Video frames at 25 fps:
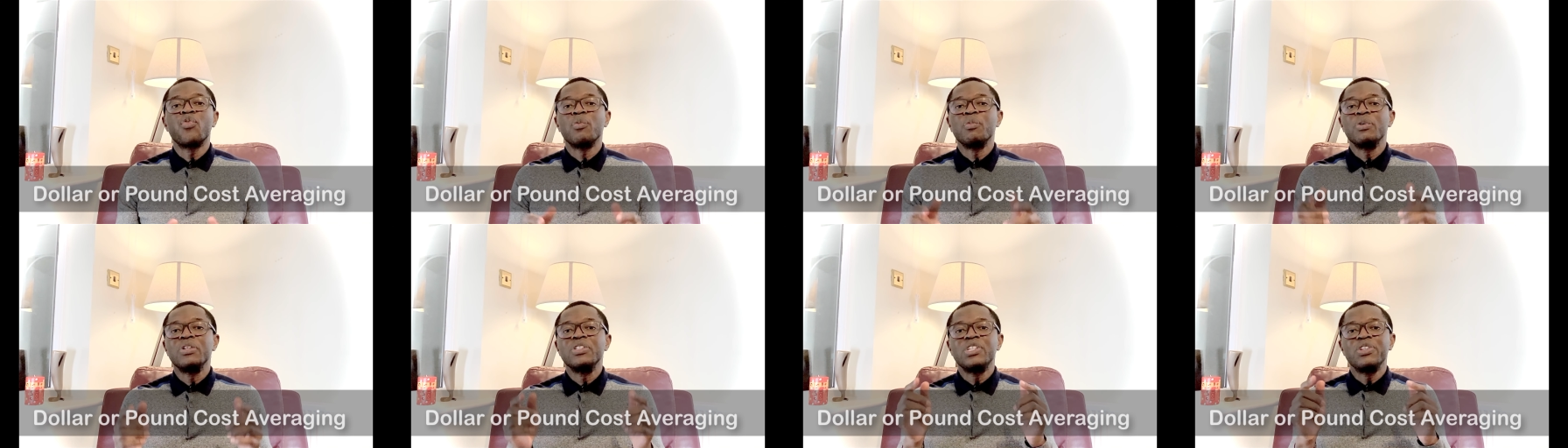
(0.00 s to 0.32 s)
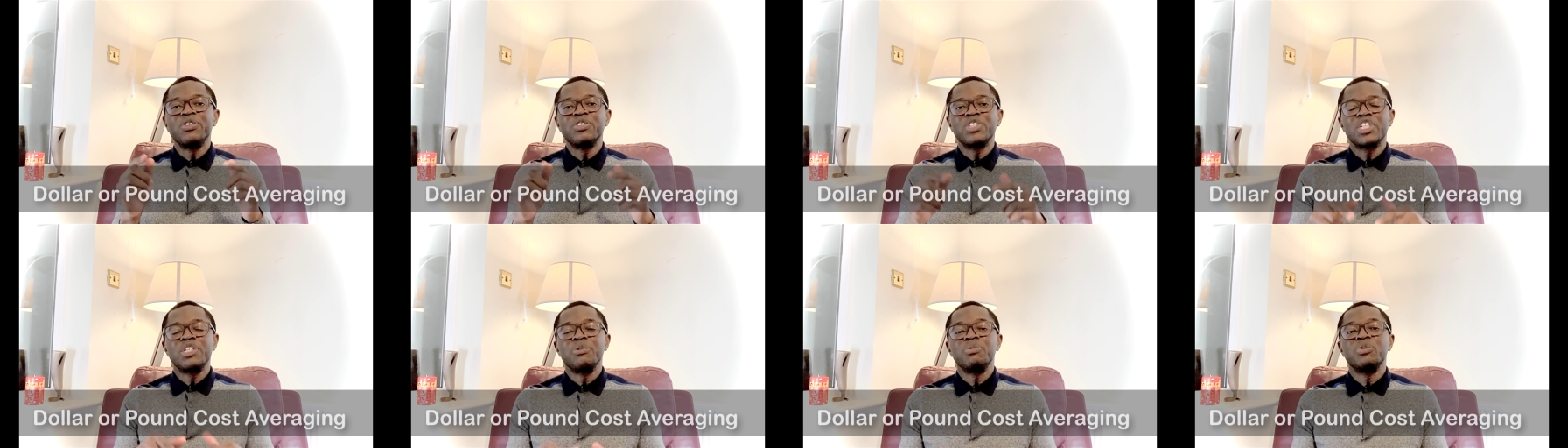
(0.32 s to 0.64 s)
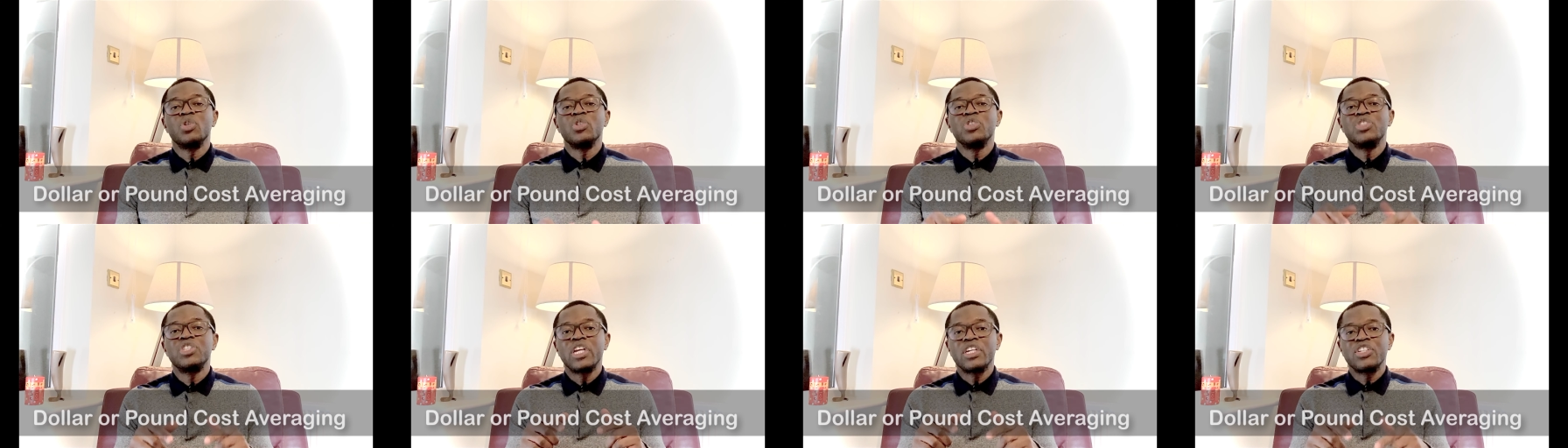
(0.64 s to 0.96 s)
the
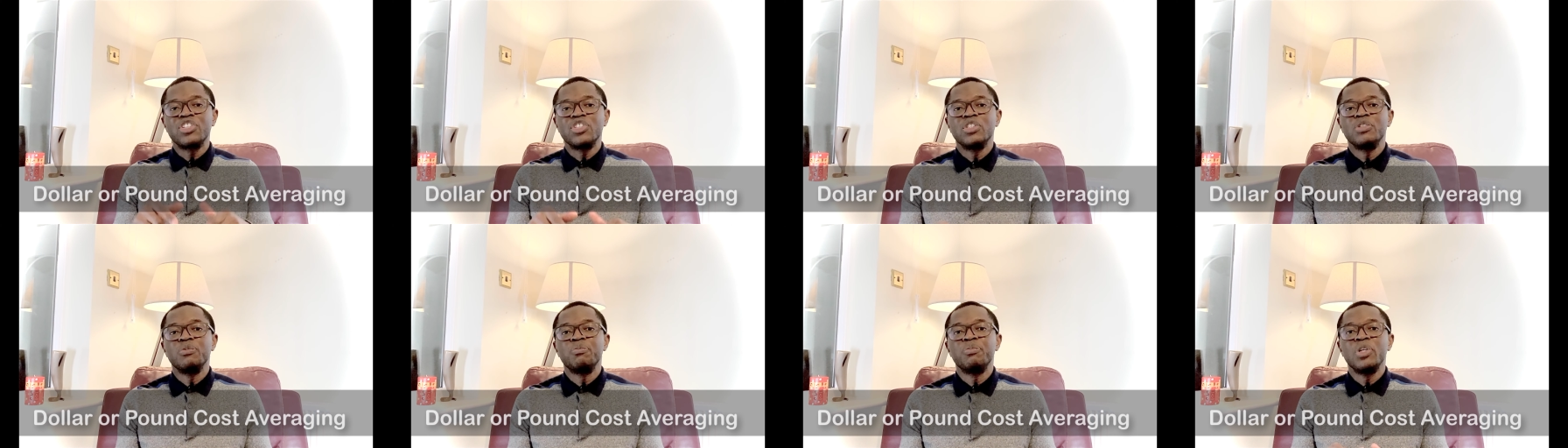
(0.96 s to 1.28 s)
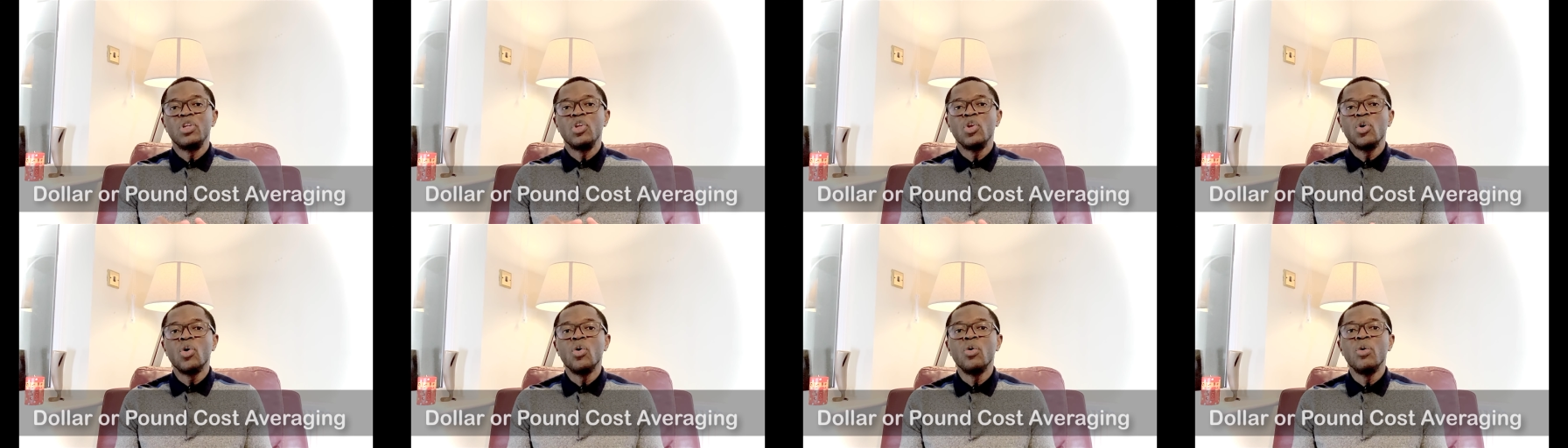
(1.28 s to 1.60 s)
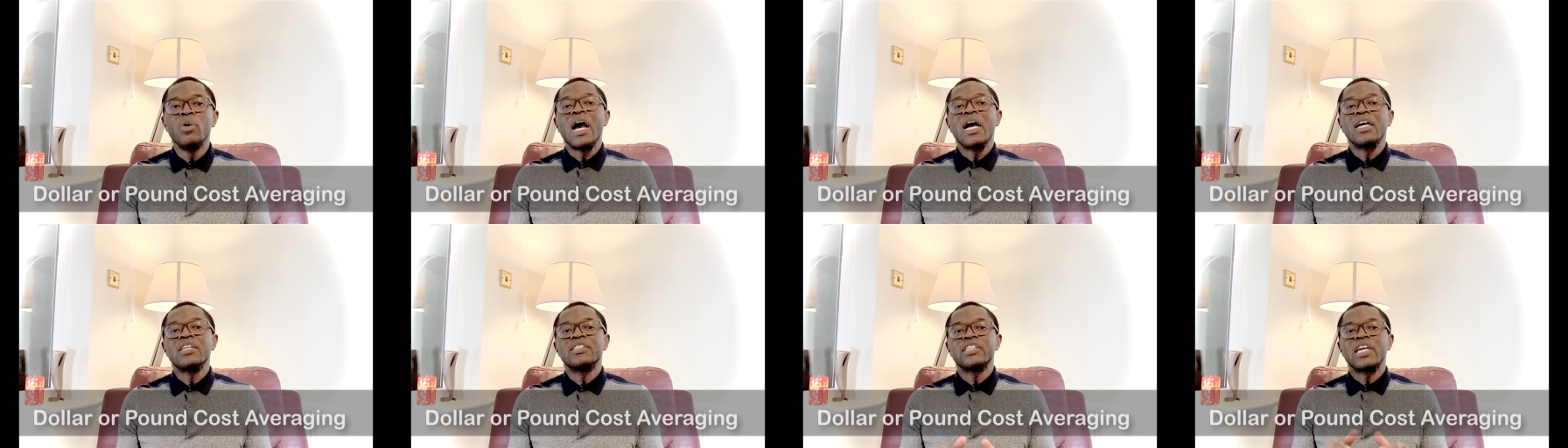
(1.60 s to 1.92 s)
description section below
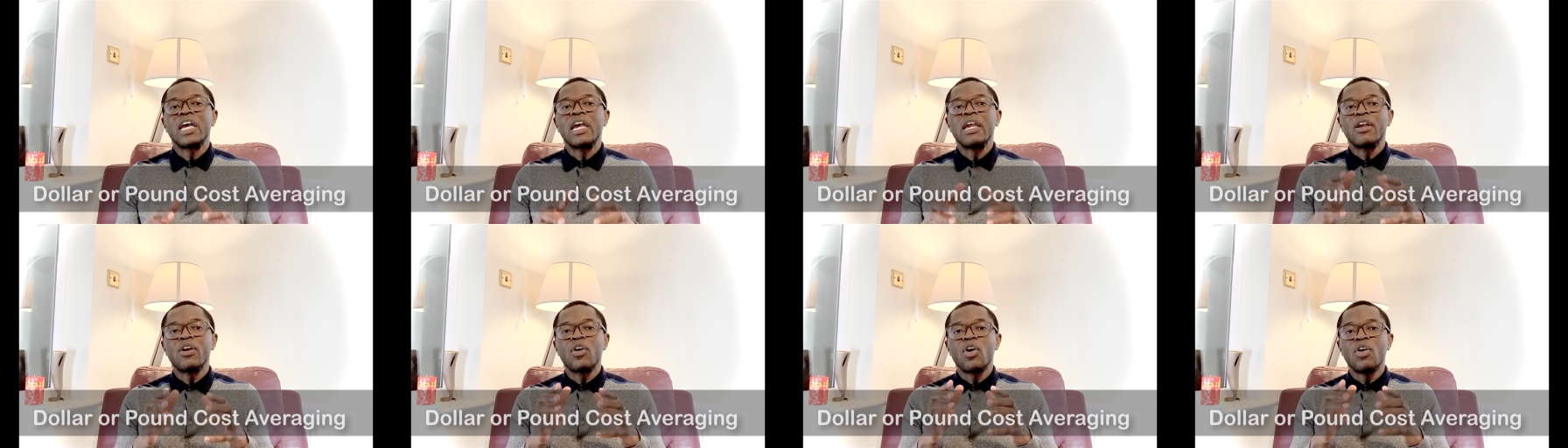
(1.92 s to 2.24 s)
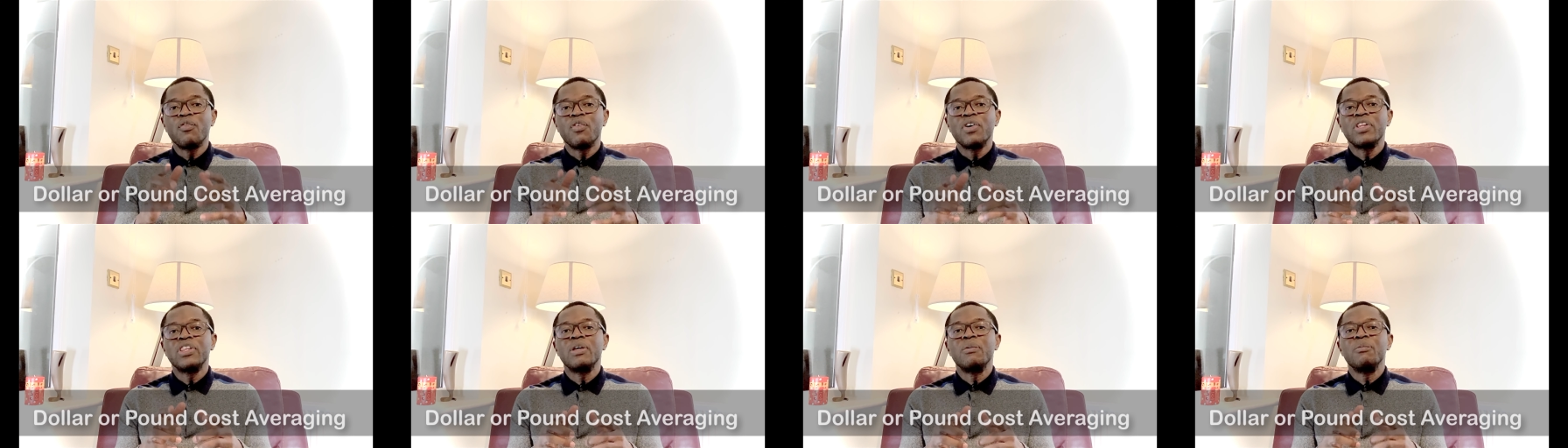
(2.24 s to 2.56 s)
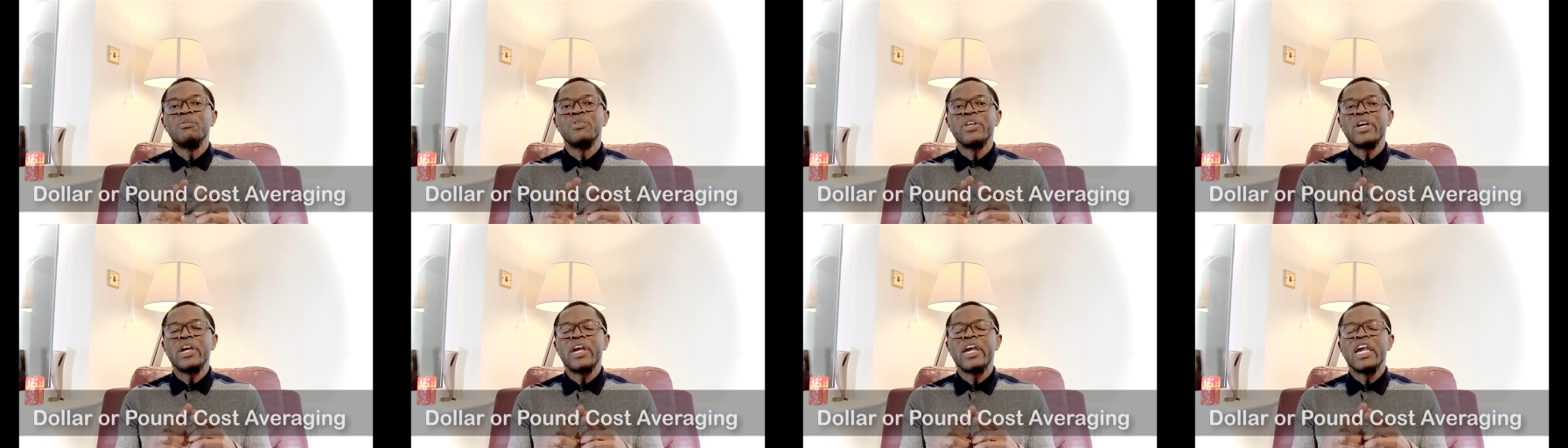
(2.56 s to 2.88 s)
as I cover them
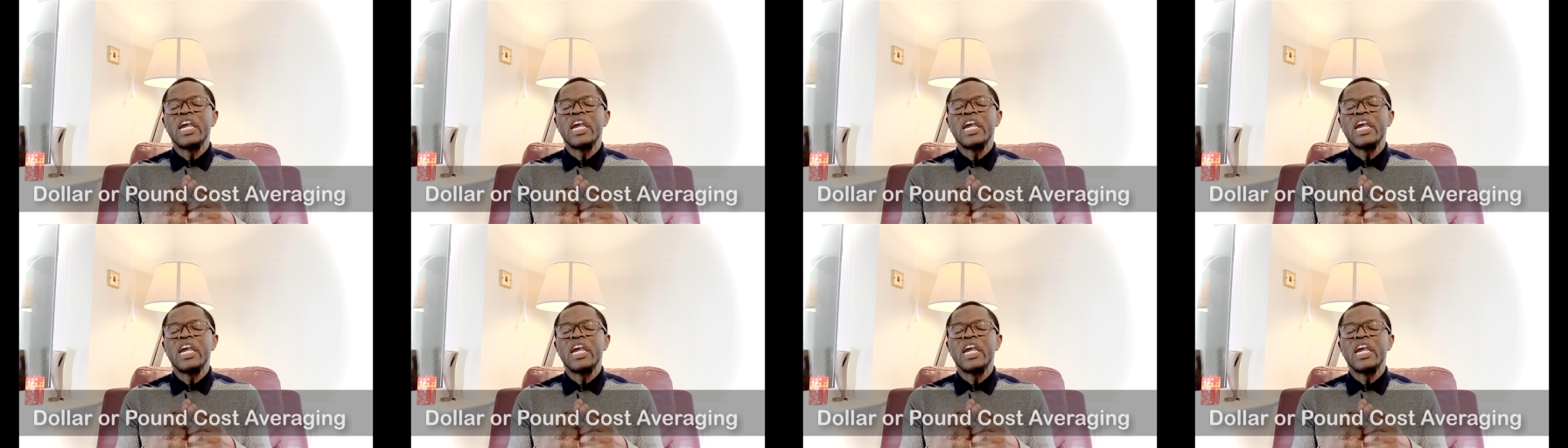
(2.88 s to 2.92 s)
there